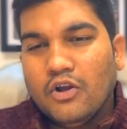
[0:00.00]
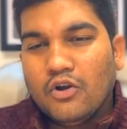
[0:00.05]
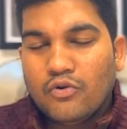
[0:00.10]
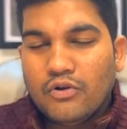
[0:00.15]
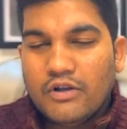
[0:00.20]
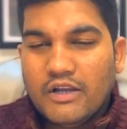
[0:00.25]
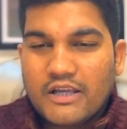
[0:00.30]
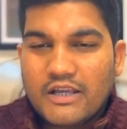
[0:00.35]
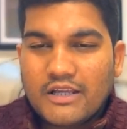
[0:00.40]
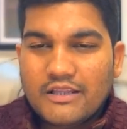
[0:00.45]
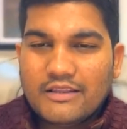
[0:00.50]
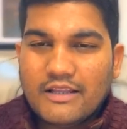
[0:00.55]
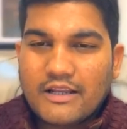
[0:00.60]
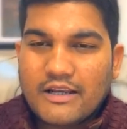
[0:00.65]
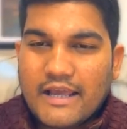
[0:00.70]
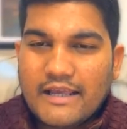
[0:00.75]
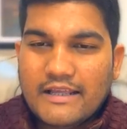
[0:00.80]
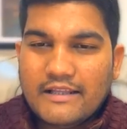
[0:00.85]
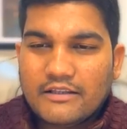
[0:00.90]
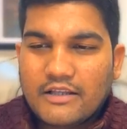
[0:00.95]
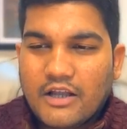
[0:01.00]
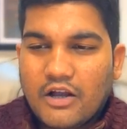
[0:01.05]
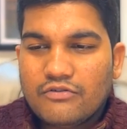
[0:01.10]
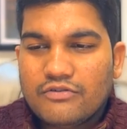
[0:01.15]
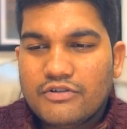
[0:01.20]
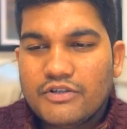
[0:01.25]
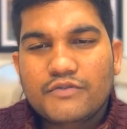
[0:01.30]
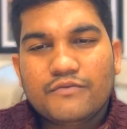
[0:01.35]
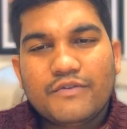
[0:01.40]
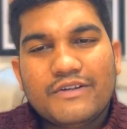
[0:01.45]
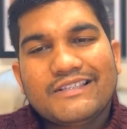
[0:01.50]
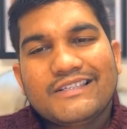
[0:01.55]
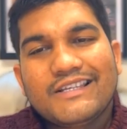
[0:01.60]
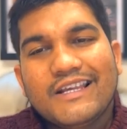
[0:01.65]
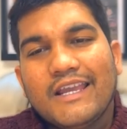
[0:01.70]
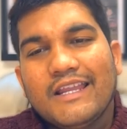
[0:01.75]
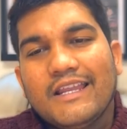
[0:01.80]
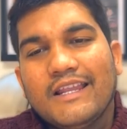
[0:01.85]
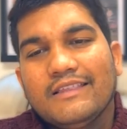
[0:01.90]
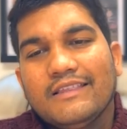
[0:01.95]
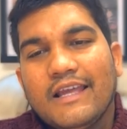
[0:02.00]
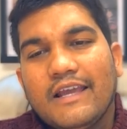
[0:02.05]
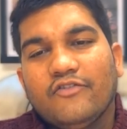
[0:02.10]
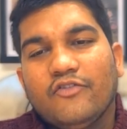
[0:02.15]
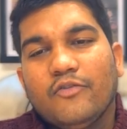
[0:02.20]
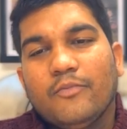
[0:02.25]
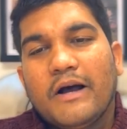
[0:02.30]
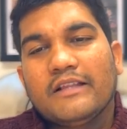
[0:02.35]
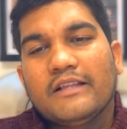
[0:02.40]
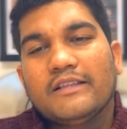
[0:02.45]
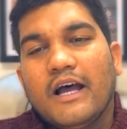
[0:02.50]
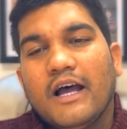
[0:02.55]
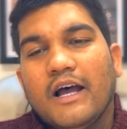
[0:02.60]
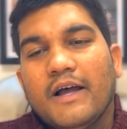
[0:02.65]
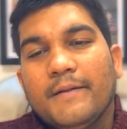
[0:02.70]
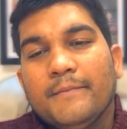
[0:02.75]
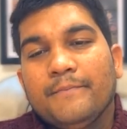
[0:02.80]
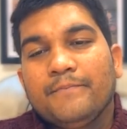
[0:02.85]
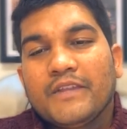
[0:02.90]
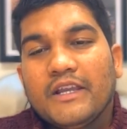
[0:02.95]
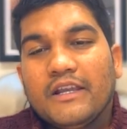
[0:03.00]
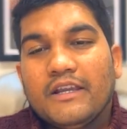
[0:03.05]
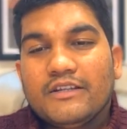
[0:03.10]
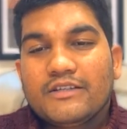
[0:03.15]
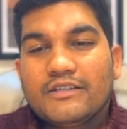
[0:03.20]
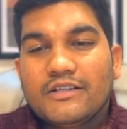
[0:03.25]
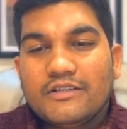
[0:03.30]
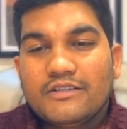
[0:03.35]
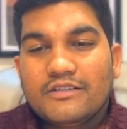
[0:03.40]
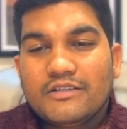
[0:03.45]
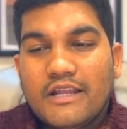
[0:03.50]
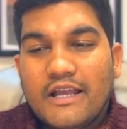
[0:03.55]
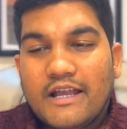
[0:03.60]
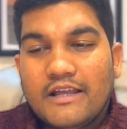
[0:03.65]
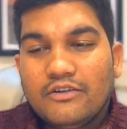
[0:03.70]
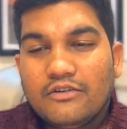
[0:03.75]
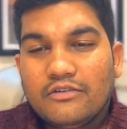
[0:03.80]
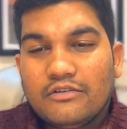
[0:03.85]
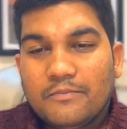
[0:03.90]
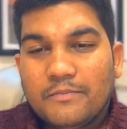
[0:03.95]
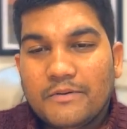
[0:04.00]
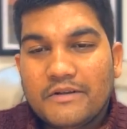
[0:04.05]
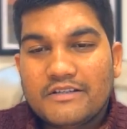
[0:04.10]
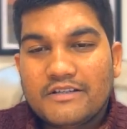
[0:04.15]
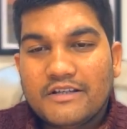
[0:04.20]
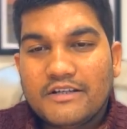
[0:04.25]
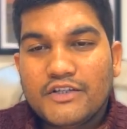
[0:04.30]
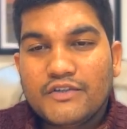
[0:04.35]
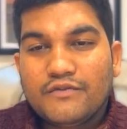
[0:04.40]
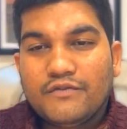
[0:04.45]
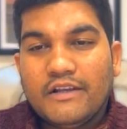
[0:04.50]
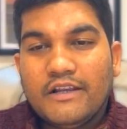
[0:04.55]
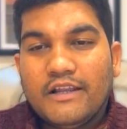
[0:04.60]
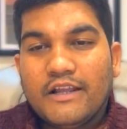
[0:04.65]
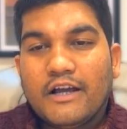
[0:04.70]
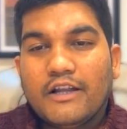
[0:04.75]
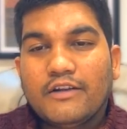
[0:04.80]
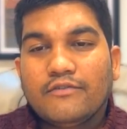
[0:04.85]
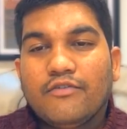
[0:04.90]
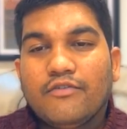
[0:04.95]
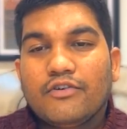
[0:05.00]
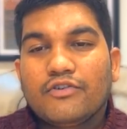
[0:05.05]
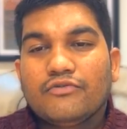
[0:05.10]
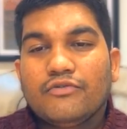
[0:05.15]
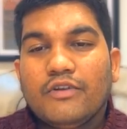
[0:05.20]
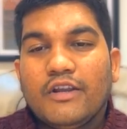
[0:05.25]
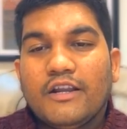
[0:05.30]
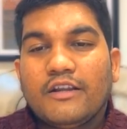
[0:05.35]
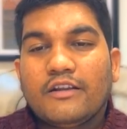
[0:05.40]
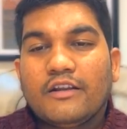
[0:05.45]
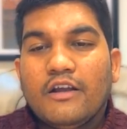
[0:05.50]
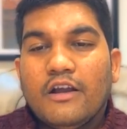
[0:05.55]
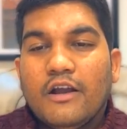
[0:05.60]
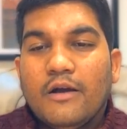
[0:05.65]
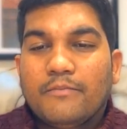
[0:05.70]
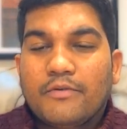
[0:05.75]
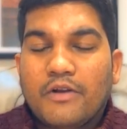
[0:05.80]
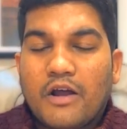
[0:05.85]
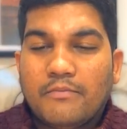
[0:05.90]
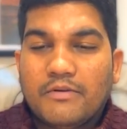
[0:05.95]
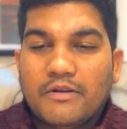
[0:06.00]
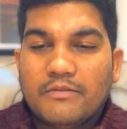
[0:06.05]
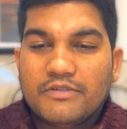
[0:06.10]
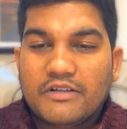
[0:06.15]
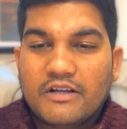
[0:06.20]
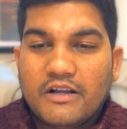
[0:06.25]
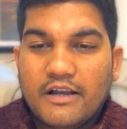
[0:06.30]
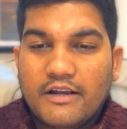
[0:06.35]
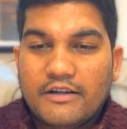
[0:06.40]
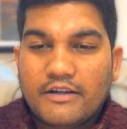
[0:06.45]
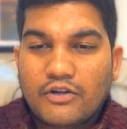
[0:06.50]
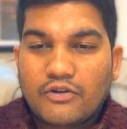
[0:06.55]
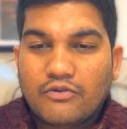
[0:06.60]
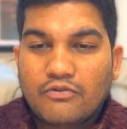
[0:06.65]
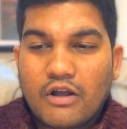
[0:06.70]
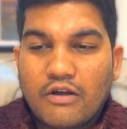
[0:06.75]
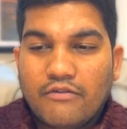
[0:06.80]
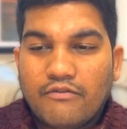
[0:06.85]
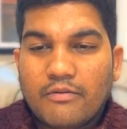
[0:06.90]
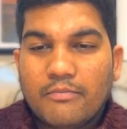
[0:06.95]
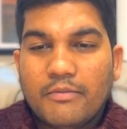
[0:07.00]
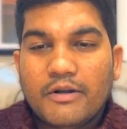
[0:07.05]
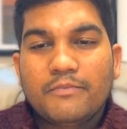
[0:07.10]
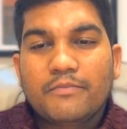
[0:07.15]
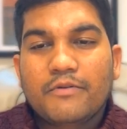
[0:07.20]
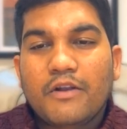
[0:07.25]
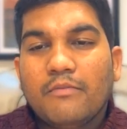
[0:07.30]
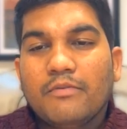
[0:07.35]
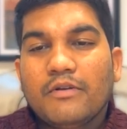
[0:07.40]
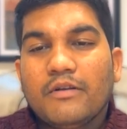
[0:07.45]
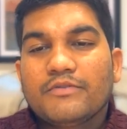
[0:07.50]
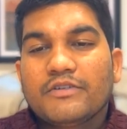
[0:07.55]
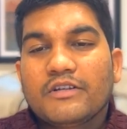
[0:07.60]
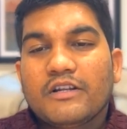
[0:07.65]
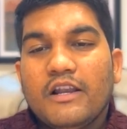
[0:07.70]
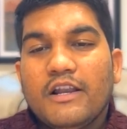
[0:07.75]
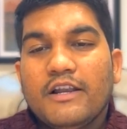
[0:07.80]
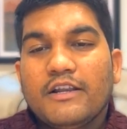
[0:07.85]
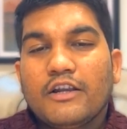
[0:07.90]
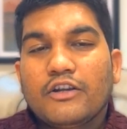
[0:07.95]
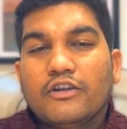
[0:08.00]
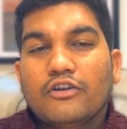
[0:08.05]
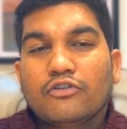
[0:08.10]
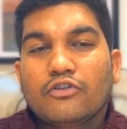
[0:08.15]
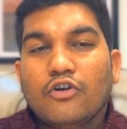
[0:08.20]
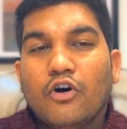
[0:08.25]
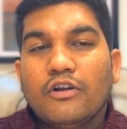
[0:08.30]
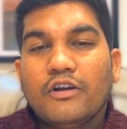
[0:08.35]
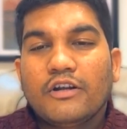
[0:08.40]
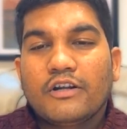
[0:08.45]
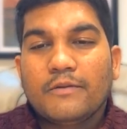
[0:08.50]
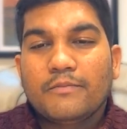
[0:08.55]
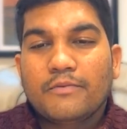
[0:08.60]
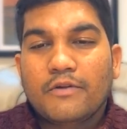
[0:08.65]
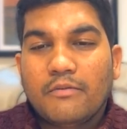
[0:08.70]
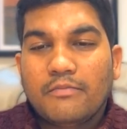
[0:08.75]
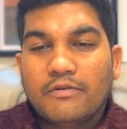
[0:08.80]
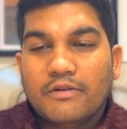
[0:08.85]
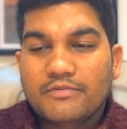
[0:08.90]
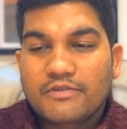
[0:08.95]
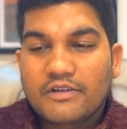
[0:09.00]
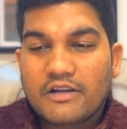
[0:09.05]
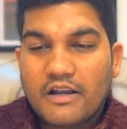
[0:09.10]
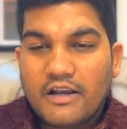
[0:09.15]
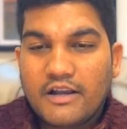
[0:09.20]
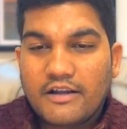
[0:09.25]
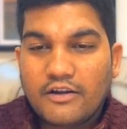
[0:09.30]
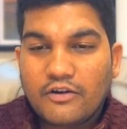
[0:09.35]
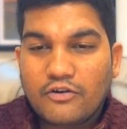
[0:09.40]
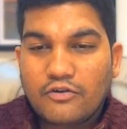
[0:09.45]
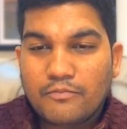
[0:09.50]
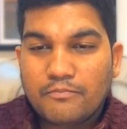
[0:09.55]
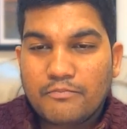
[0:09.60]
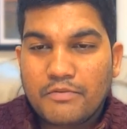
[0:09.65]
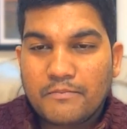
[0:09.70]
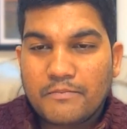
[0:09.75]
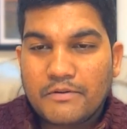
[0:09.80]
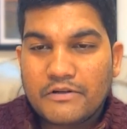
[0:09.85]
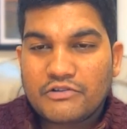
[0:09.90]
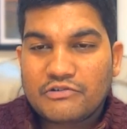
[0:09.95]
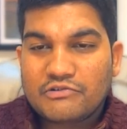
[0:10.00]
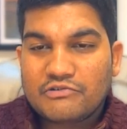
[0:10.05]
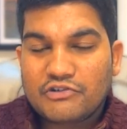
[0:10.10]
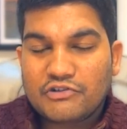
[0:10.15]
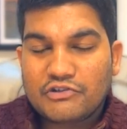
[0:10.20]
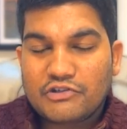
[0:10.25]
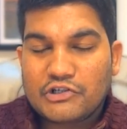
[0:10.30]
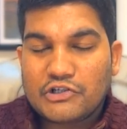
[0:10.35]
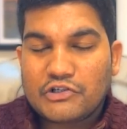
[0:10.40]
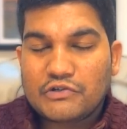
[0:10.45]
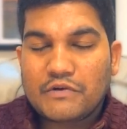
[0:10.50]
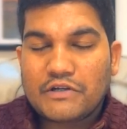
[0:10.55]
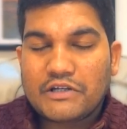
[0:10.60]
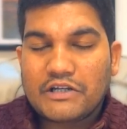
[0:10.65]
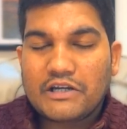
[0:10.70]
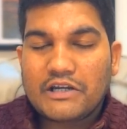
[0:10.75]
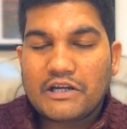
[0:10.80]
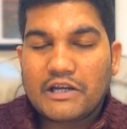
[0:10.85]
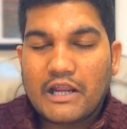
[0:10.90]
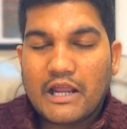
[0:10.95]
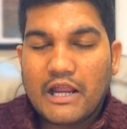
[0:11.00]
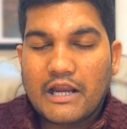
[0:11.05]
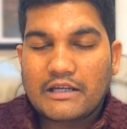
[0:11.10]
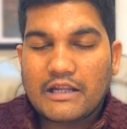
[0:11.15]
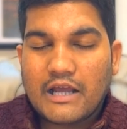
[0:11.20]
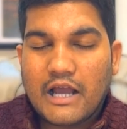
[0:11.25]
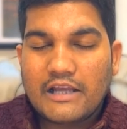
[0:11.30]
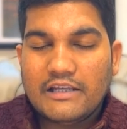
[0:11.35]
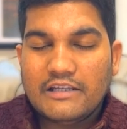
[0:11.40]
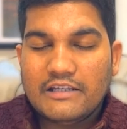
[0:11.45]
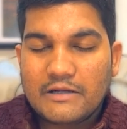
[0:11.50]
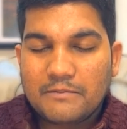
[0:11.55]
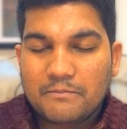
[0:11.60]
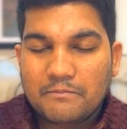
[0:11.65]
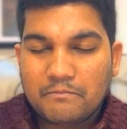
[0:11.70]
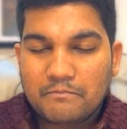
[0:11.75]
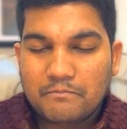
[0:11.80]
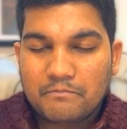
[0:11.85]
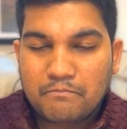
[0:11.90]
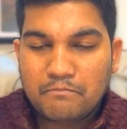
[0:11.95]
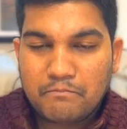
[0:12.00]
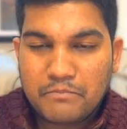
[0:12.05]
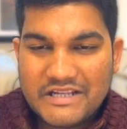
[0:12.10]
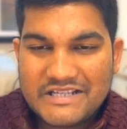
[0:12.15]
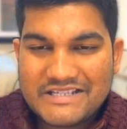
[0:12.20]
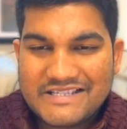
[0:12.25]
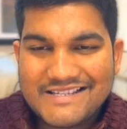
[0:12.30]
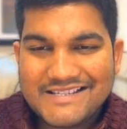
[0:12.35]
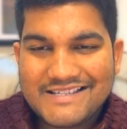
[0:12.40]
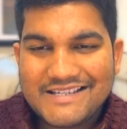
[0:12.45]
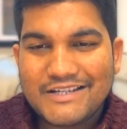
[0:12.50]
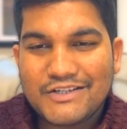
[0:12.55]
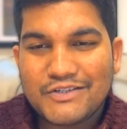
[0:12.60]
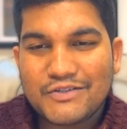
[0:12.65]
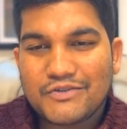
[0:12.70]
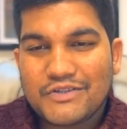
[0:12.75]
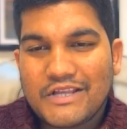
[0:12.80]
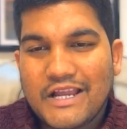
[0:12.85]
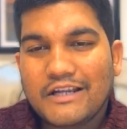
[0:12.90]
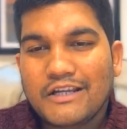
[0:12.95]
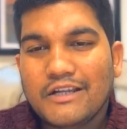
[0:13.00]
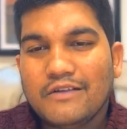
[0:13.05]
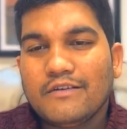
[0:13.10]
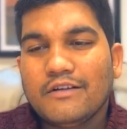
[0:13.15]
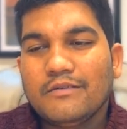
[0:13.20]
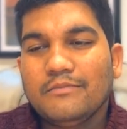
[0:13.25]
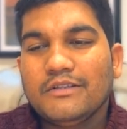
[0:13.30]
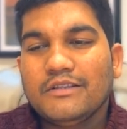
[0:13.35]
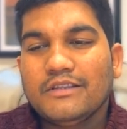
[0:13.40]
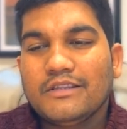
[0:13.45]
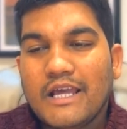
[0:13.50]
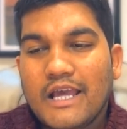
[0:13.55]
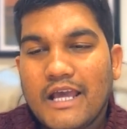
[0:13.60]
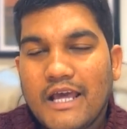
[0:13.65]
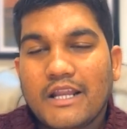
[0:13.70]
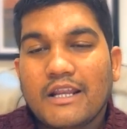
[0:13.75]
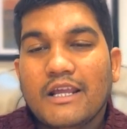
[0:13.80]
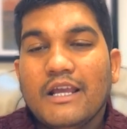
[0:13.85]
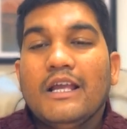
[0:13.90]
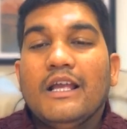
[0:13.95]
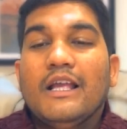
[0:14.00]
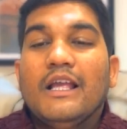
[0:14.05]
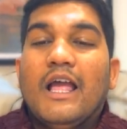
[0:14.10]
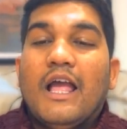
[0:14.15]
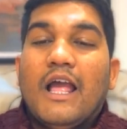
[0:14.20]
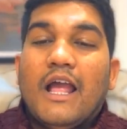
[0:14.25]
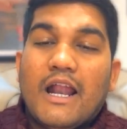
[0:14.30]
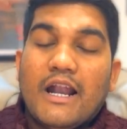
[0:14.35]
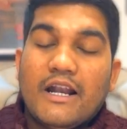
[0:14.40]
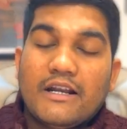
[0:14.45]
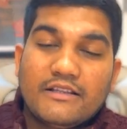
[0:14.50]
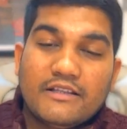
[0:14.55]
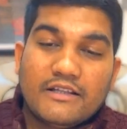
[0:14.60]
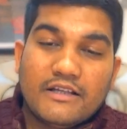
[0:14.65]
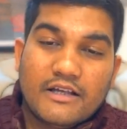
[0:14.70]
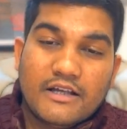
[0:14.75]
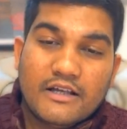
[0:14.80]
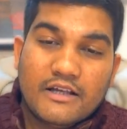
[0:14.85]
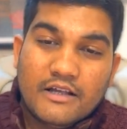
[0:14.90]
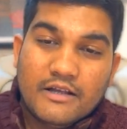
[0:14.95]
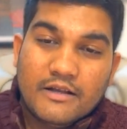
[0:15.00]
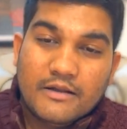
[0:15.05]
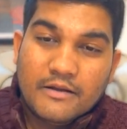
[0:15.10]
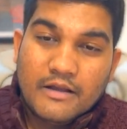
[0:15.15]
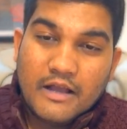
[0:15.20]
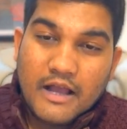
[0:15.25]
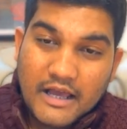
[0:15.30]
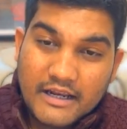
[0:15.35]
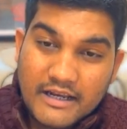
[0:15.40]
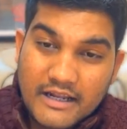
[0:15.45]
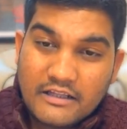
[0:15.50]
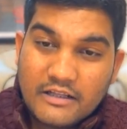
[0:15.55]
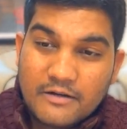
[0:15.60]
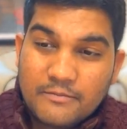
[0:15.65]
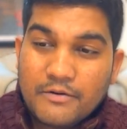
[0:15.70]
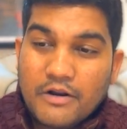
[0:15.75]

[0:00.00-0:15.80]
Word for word: Gulik in the ninth house is once again a Devabadha. In such scenario, the person is feeling unfortunate, problems related to government, problems related to authority, problems related to people situated at higher places in society will be there. And the another